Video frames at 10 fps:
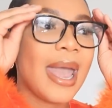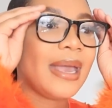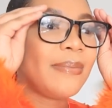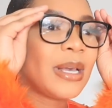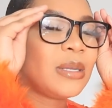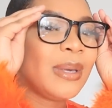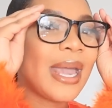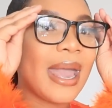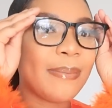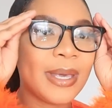it makes me
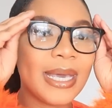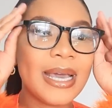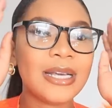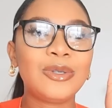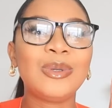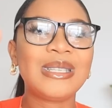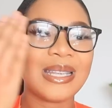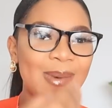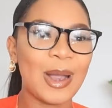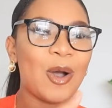happy to
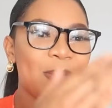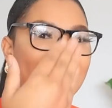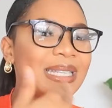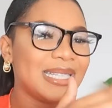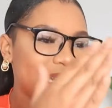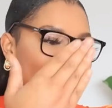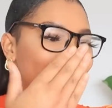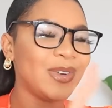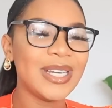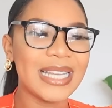see my comments each and
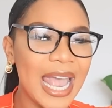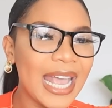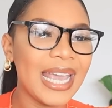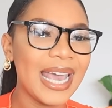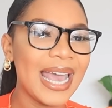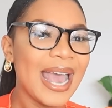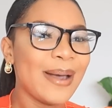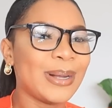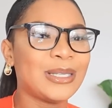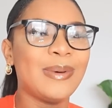every day.
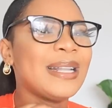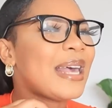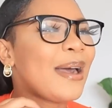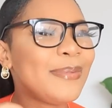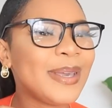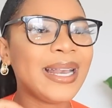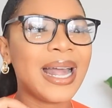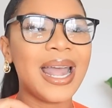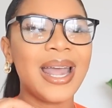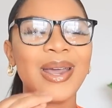But what have you
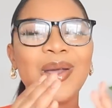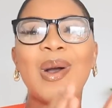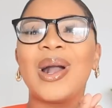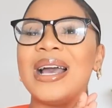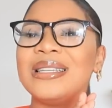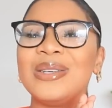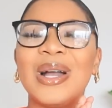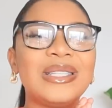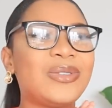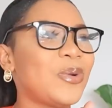there, yo guys? You
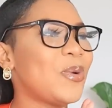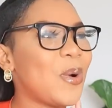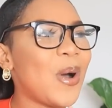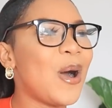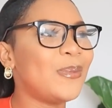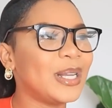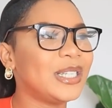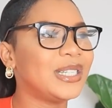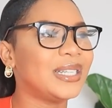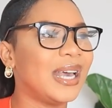guys don't know how
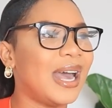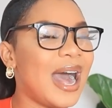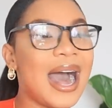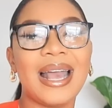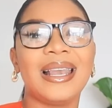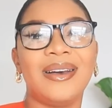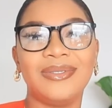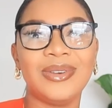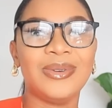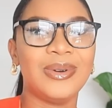much I
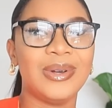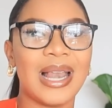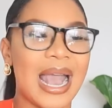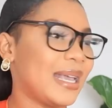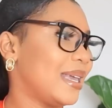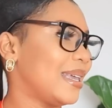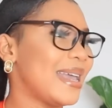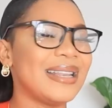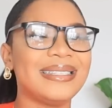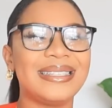love you. Like,
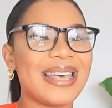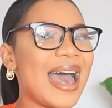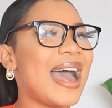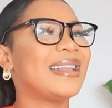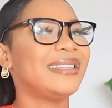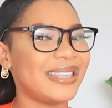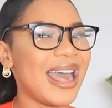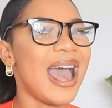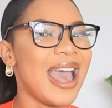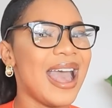
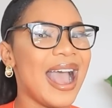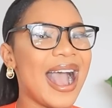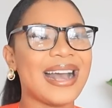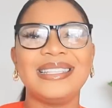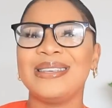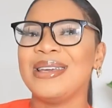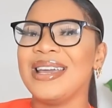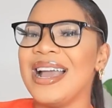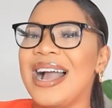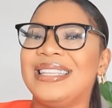yantanta ngati
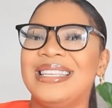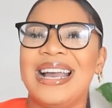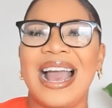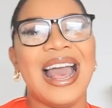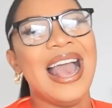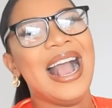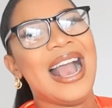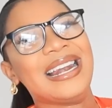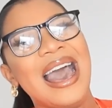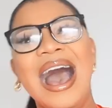ngati
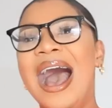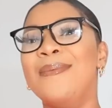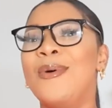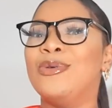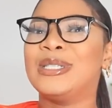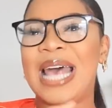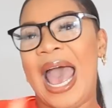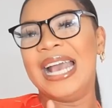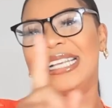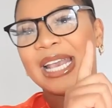ngangqabuza
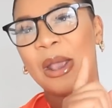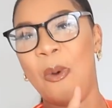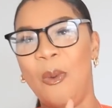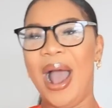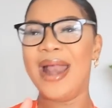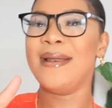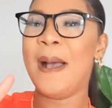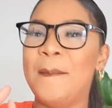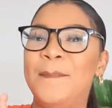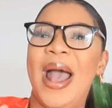nje one
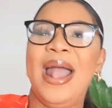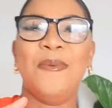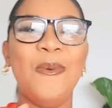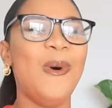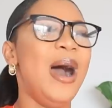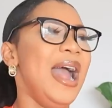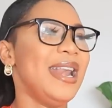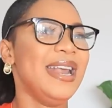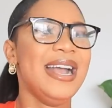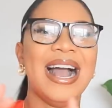by
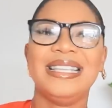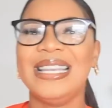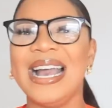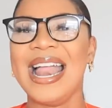one. Guys,